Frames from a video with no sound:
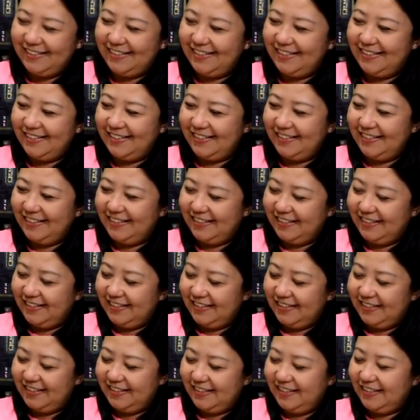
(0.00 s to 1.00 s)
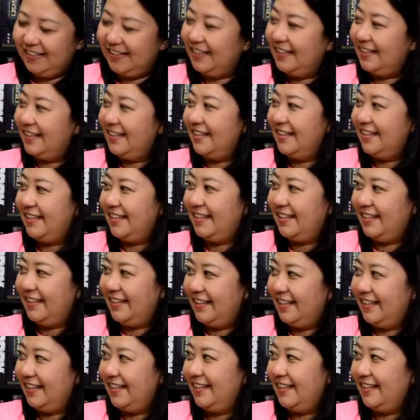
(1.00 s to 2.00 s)

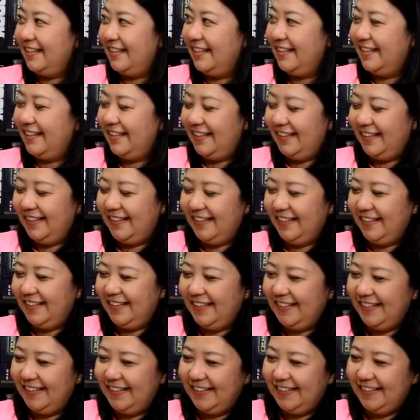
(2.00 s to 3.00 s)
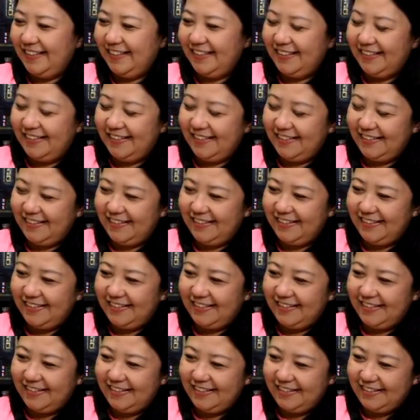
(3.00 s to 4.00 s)

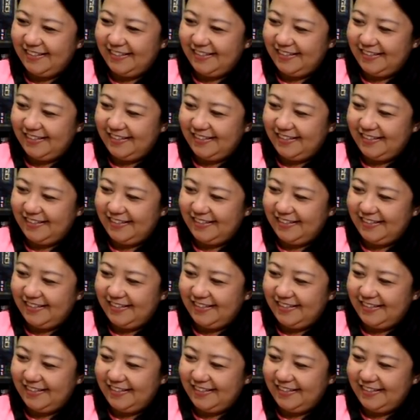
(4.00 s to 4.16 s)
The person shown says nothing.